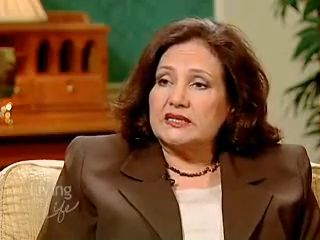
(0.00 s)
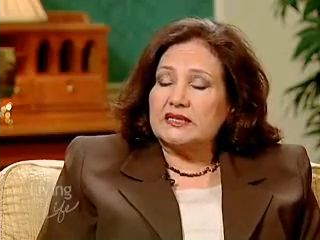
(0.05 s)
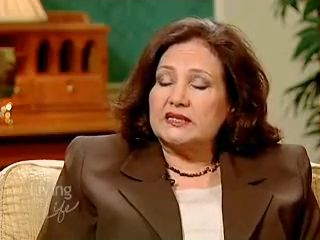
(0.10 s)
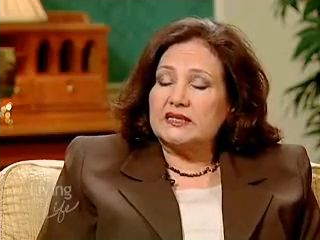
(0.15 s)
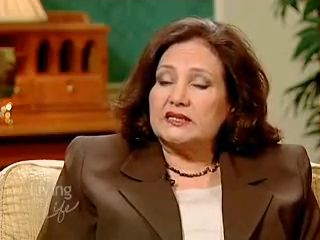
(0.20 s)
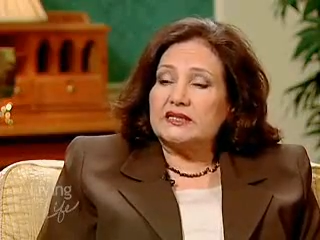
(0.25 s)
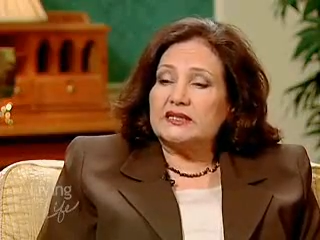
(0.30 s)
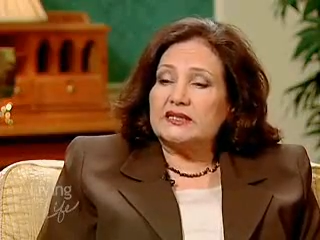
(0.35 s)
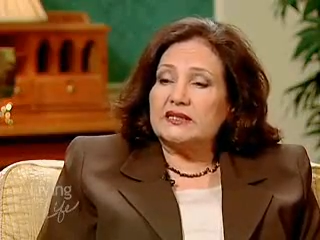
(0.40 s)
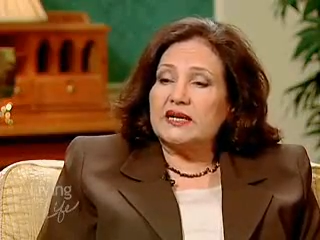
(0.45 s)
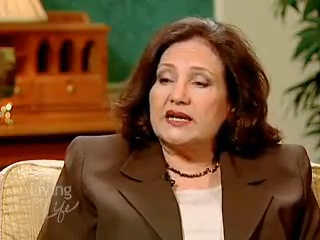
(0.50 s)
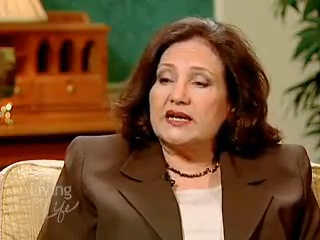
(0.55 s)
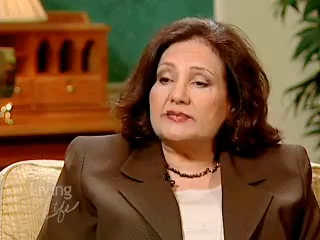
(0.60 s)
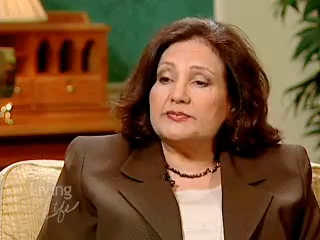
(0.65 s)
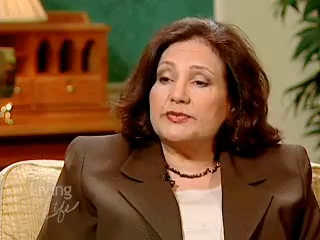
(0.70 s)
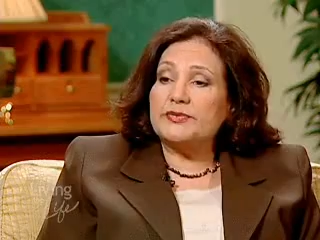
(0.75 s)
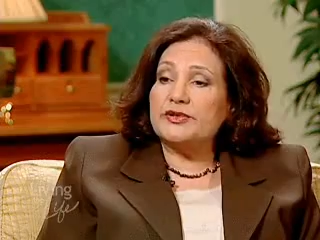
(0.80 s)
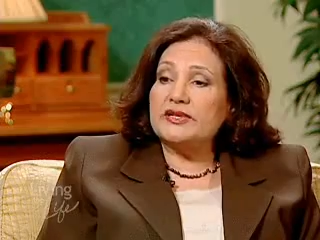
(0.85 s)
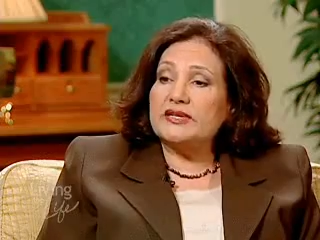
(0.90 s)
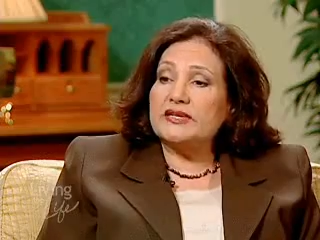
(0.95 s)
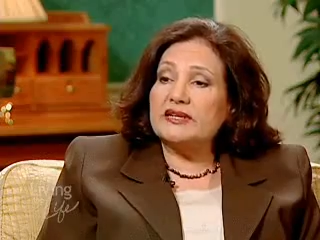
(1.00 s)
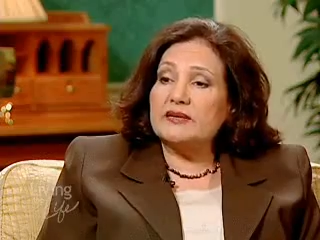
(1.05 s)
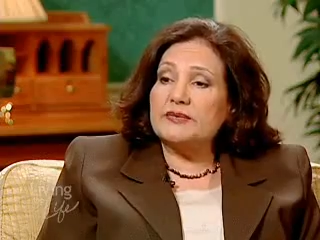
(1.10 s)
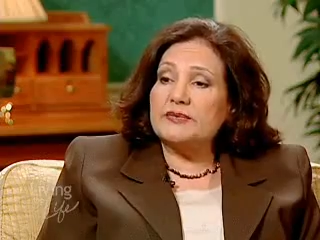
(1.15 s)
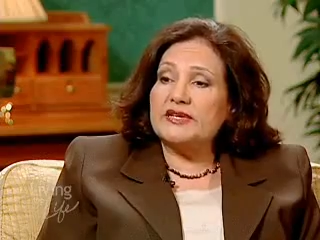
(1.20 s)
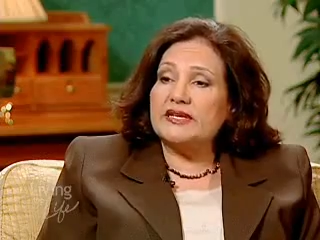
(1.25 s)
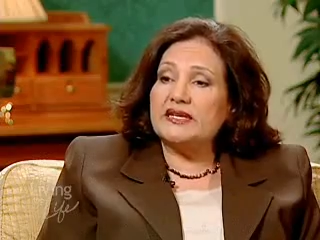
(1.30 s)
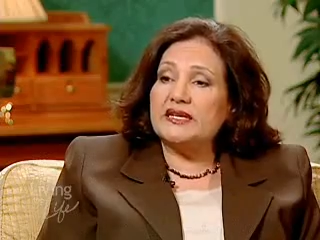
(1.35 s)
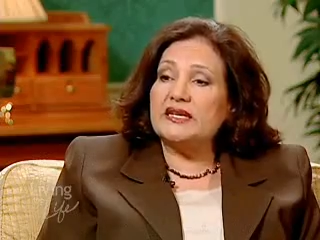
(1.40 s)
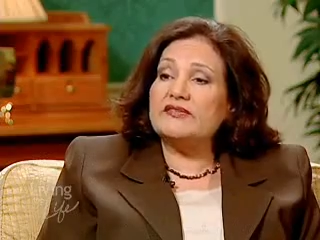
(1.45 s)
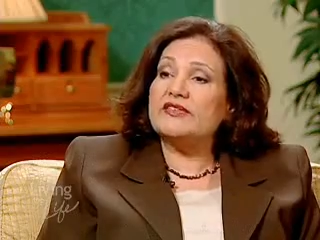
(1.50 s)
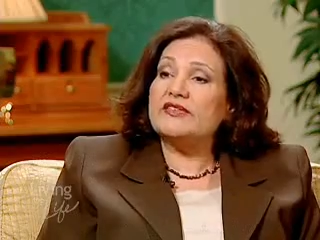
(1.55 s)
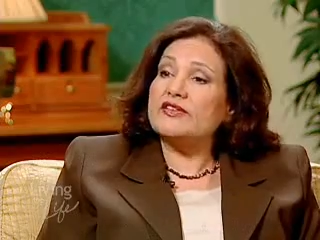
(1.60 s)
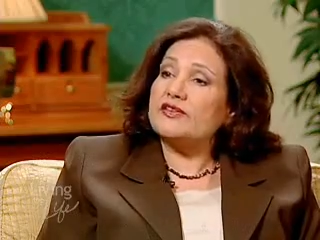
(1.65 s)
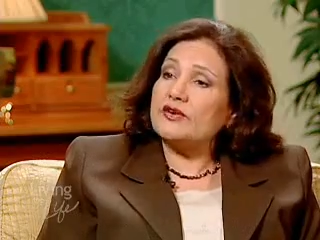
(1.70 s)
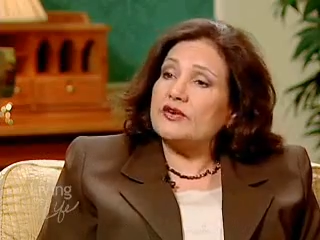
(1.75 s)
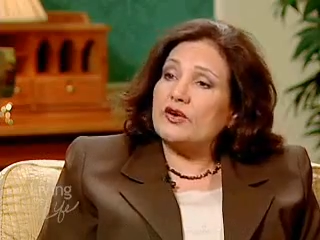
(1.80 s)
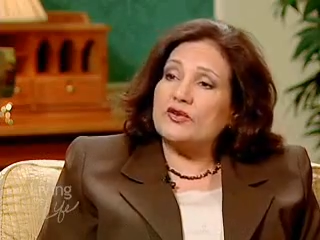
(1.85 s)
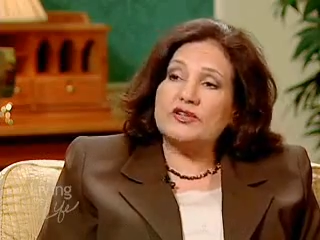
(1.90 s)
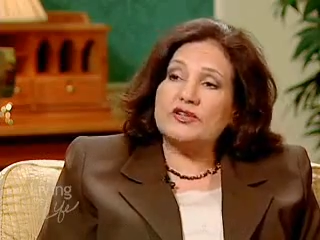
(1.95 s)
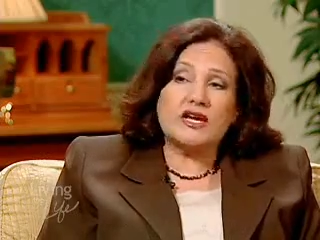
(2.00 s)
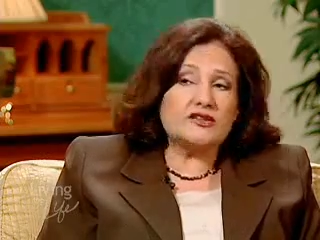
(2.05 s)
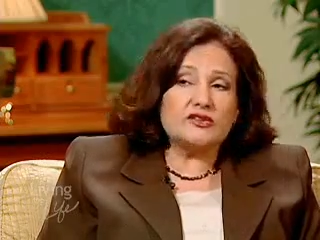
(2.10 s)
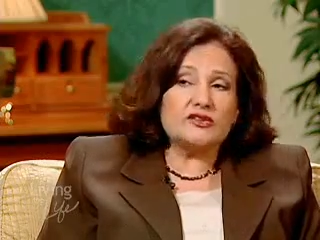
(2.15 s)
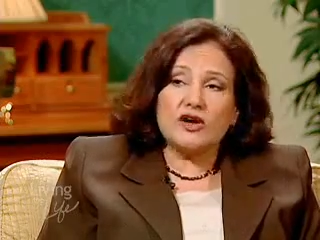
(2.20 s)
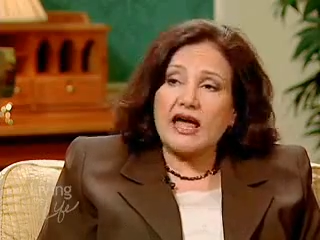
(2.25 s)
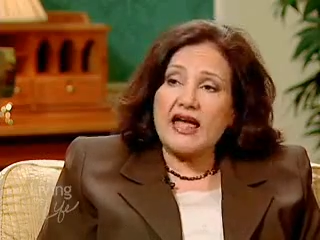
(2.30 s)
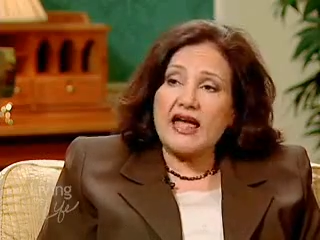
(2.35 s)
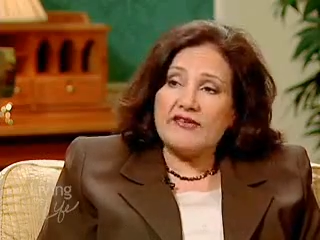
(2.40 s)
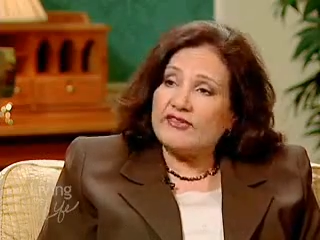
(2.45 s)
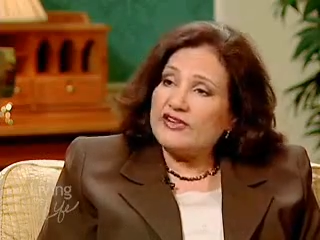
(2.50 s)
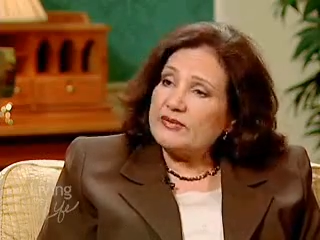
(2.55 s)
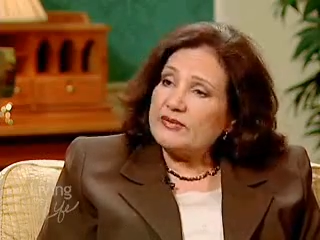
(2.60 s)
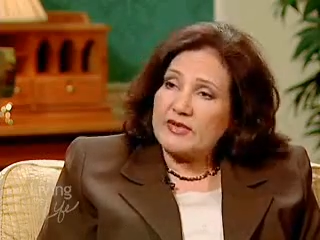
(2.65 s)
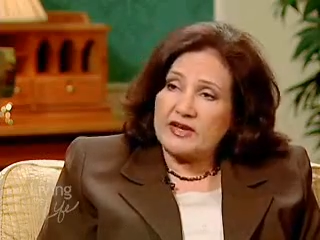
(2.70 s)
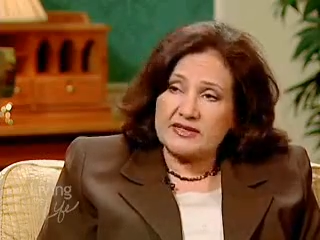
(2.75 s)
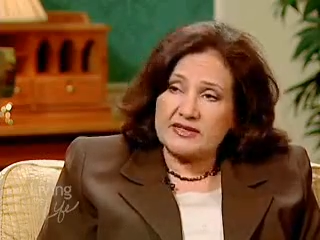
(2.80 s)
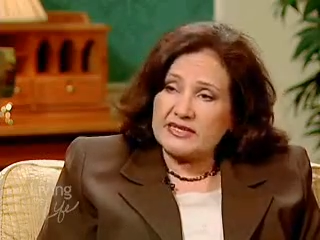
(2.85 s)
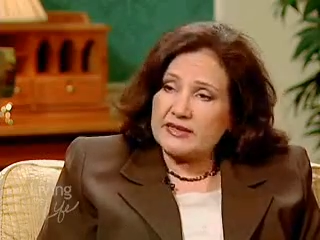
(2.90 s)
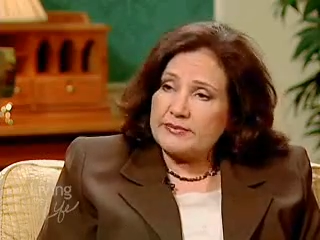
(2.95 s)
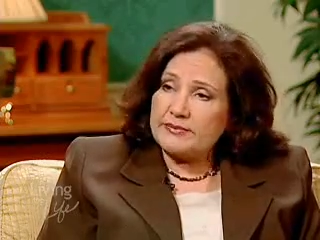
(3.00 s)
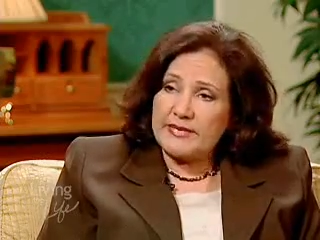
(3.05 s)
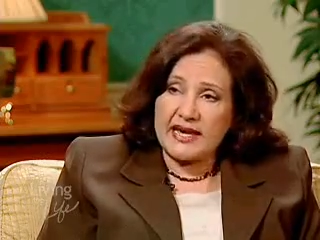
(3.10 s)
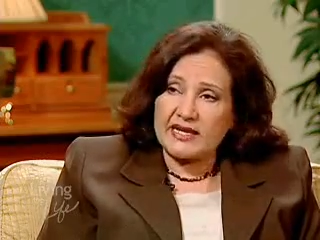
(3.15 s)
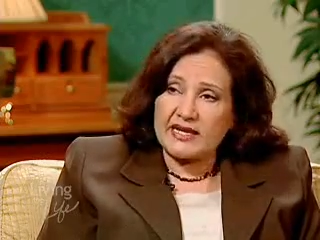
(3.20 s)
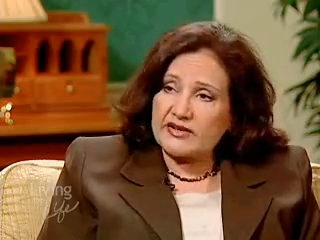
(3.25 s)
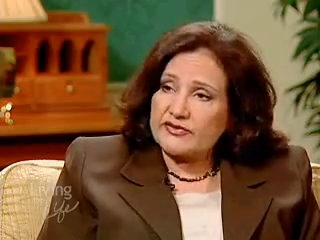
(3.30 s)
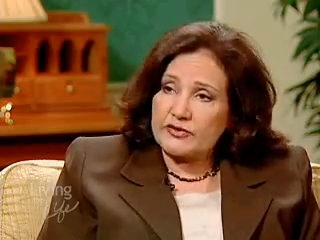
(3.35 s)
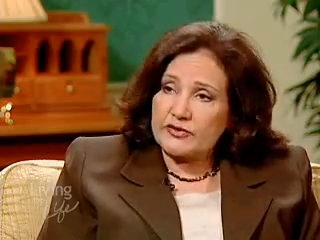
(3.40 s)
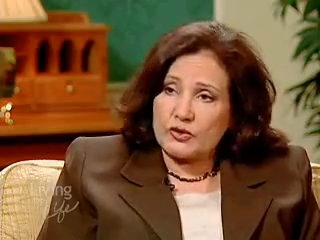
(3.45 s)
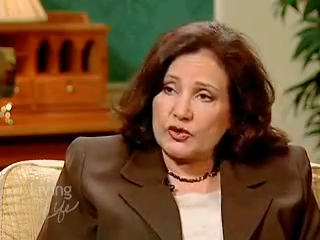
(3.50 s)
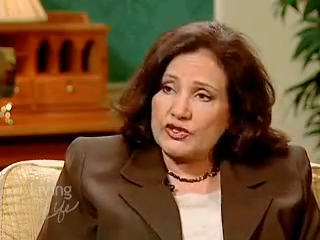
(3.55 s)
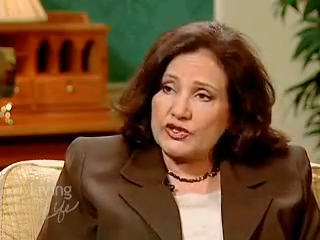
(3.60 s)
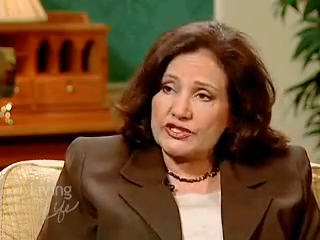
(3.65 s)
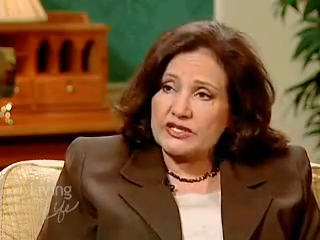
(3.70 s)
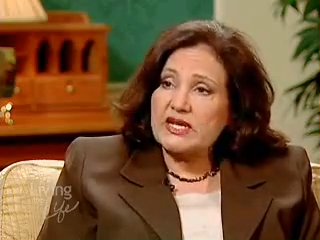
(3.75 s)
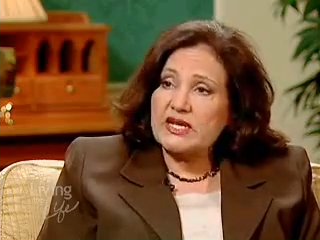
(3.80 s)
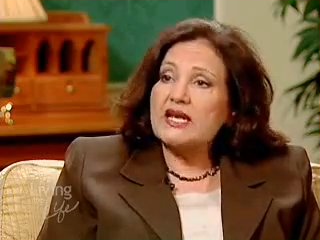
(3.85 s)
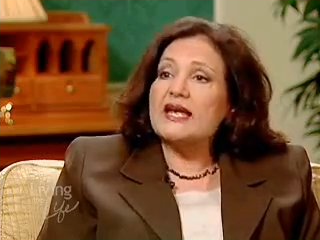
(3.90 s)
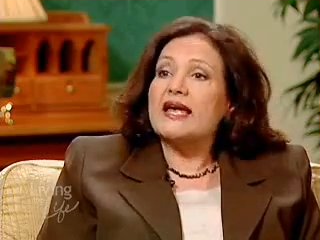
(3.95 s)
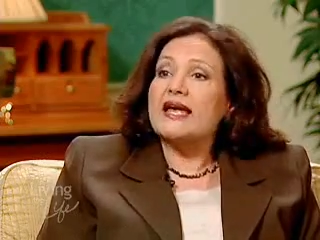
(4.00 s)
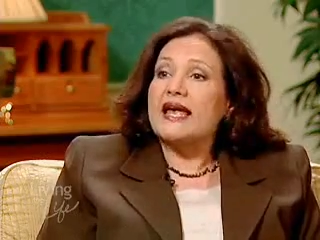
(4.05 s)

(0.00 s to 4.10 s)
And polygamy, even though not every Muslim man, of course,